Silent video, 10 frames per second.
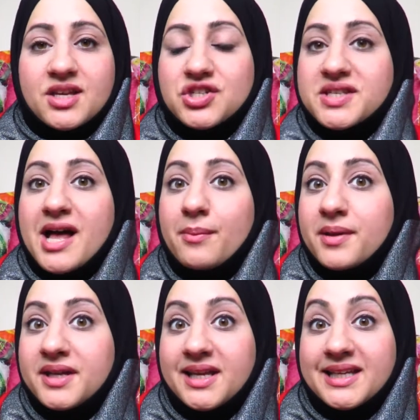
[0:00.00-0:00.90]
such as
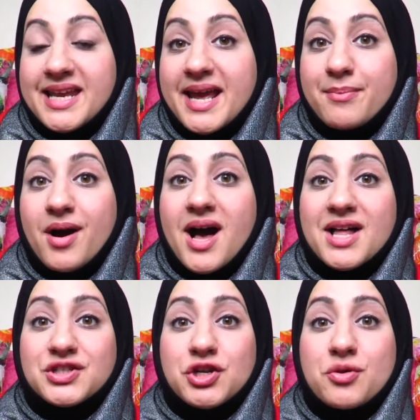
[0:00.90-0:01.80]
Help a Needy Neighbor,
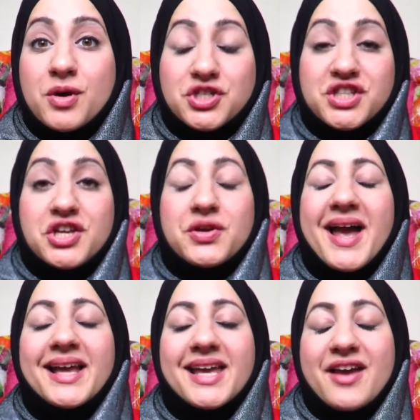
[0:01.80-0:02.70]
and so much that you
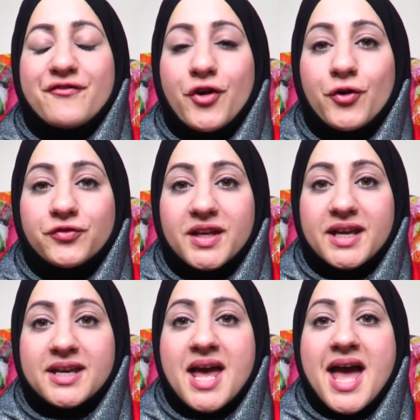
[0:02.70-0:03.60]
can get involved
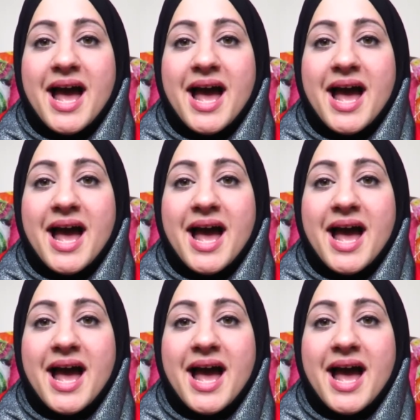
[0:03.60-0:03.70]
in,